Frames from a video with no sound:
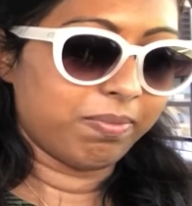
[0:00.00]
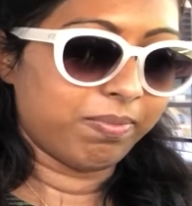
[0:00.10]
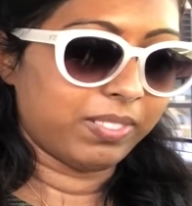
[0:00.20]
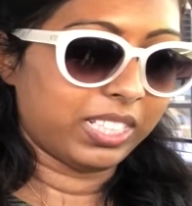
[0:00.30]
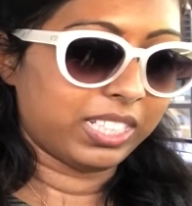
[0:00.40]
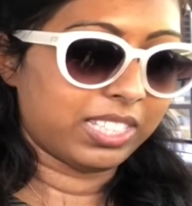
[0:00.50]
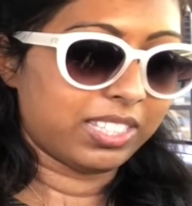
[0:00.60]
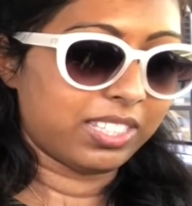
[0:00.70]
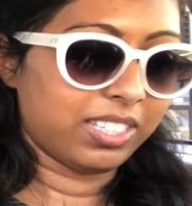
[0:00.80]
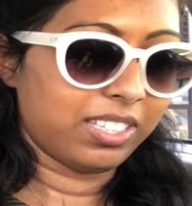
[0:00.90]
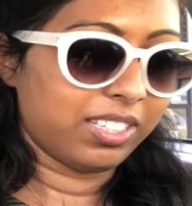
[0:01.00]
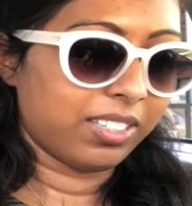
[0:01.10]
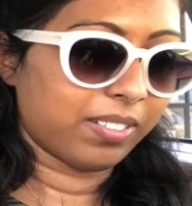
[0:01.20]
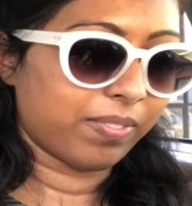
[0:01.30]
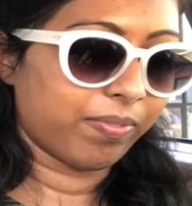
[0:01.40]
Let's see.
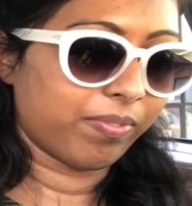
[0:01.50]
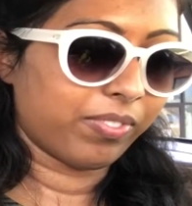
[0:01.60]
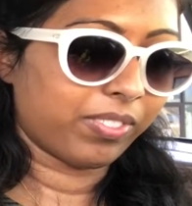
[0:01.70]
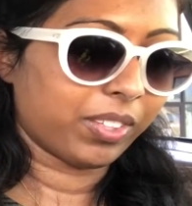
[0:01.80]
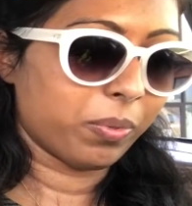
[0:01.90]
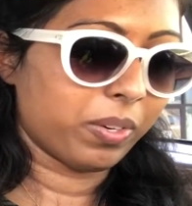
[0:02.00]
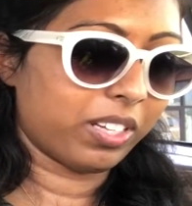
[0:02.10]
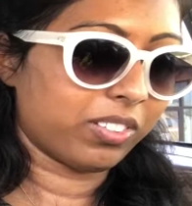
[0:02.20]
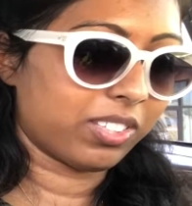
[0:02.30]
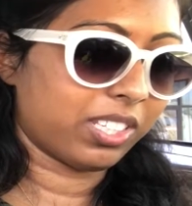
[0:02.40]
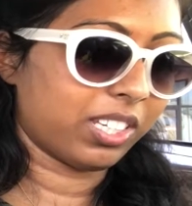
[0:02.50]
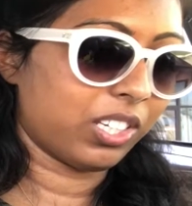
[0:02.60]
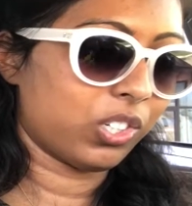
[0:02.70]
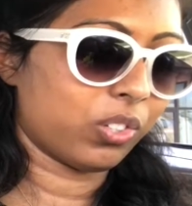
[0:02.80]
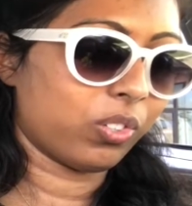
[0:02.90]
What else can I
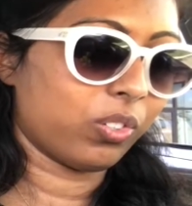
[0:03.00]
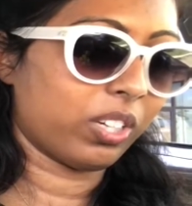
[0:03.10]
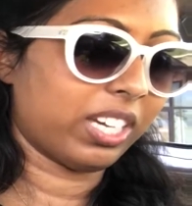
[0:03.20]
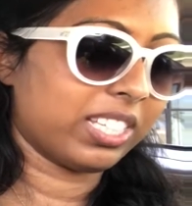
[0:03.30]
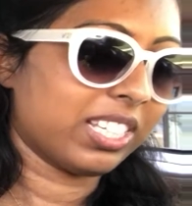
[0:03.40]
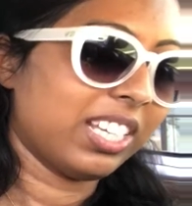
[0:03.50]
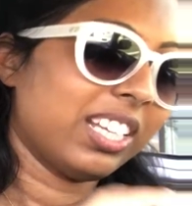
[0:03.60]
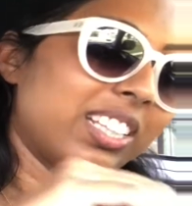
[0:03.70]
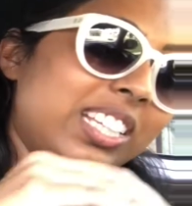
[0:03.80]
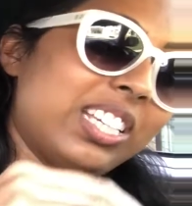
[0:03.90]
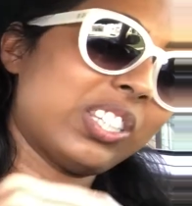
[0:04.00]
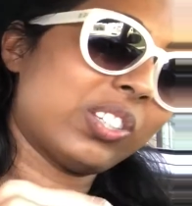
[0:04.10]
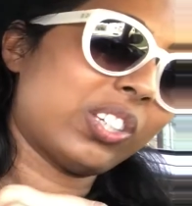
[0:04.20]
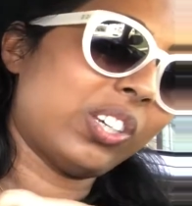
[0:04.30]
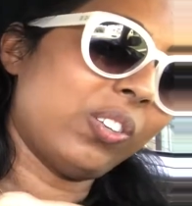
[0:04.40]
show you guys? These
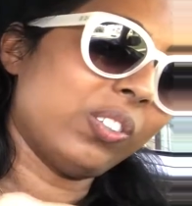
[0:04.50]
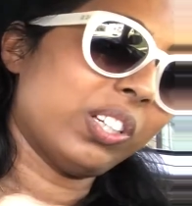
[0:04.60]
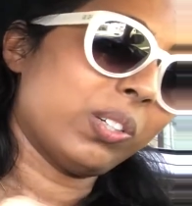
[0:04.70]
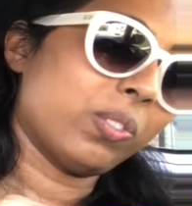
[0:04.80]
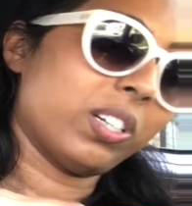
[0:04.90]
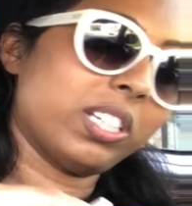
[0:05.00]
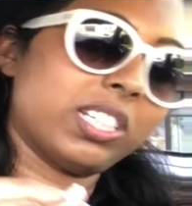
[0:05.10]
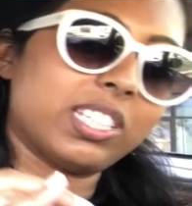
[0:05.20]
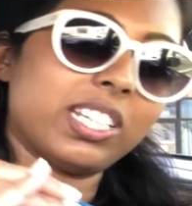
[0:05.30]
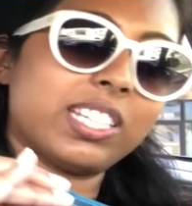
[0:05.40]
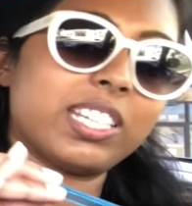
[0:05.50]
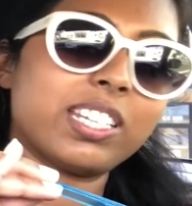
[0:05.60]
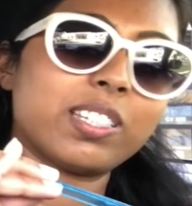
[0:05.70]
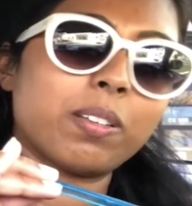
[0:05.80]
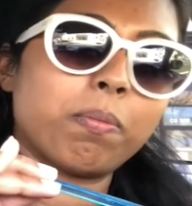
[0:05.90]
cute little ones, it
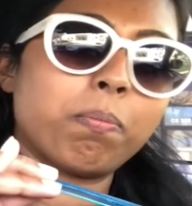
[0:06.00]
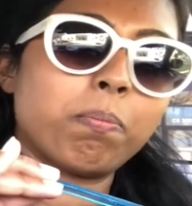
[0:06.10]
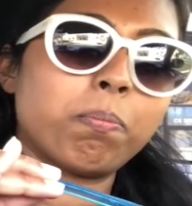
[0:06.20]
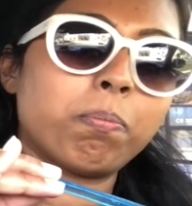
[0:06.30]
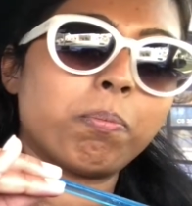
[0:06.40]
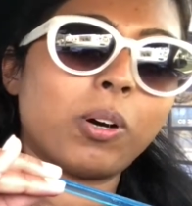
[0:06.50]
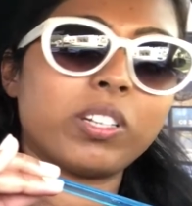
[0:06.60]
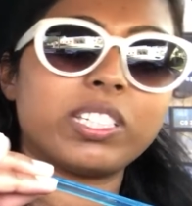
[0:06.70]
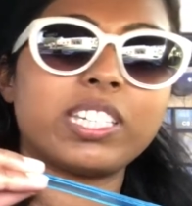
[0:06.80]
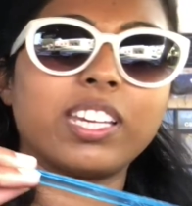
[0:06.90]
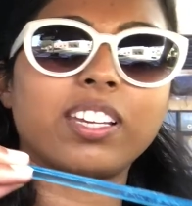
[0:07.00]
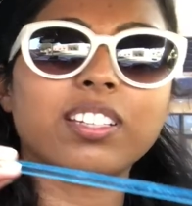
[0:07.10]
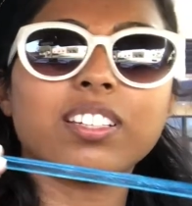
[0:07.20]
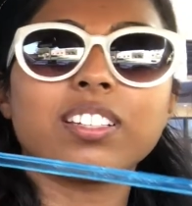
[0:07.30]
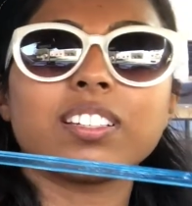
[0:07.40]
says Montien,
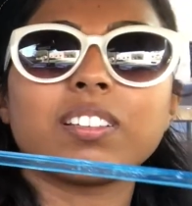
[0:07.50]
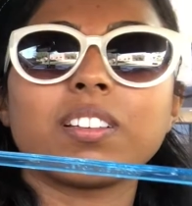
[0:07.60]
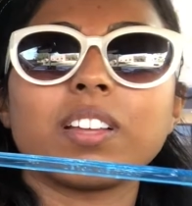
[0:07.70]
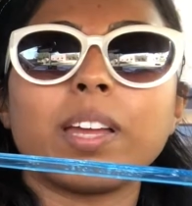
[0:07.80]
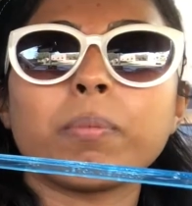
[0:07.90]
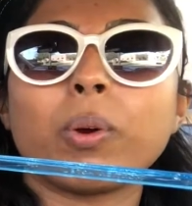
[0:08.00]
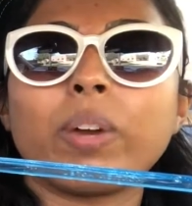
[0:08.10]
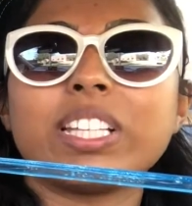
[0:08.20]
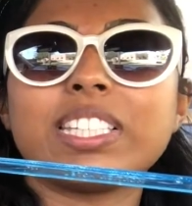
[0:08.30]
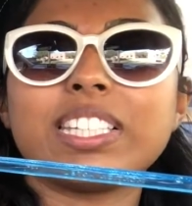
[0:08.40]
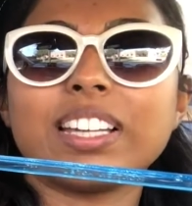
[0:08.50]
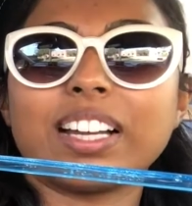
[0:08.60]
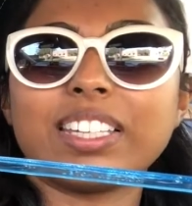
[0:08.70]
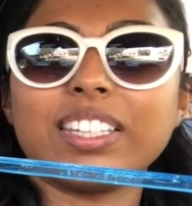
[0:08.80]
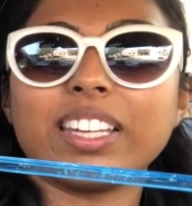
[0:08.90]

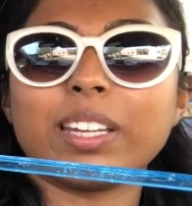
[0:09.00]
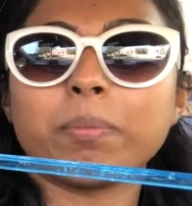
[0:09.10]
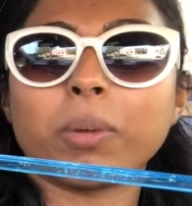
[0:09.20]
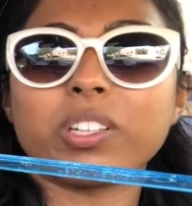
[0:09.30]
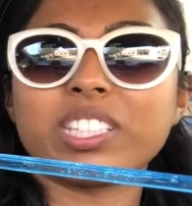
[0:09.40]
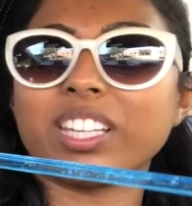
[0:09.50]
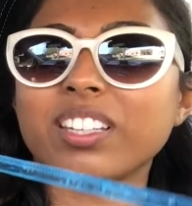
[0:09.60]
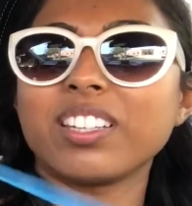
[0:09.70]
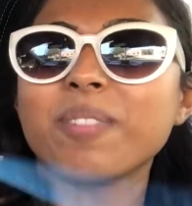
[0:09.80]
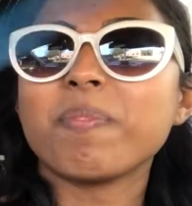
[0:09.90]
M-O-N-T-I-E-N, Montien.